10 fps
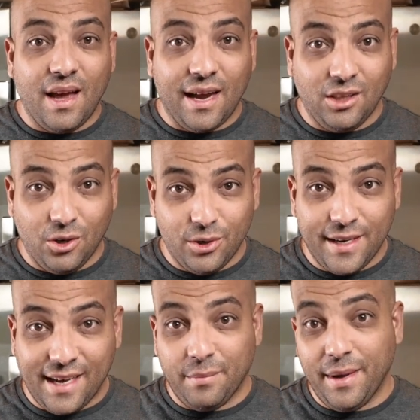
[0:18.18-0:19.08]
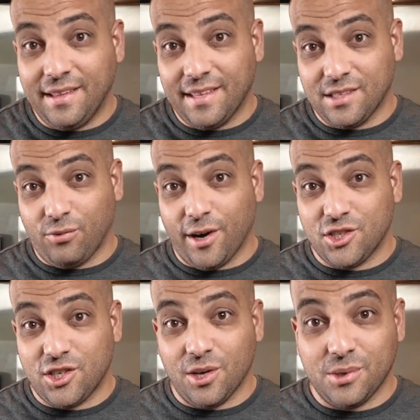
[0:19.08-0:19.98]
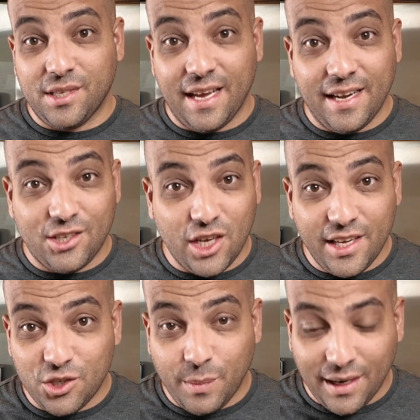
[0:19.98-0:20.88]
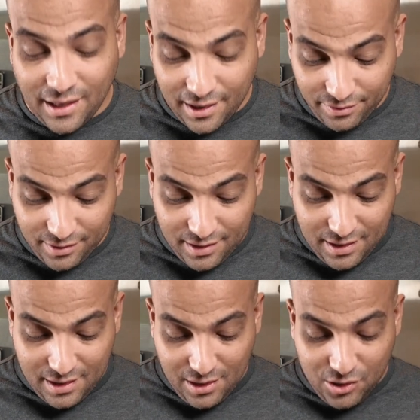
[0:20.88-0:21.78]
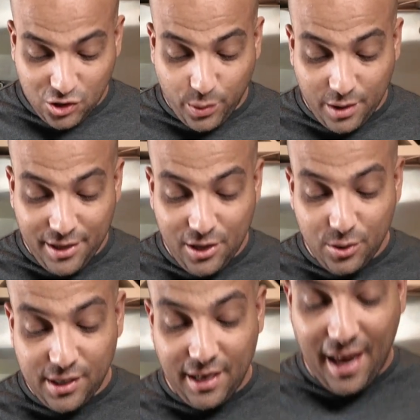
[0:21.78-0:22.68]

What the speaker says: learned how to make this French toast and it changed my life. So we're going to be using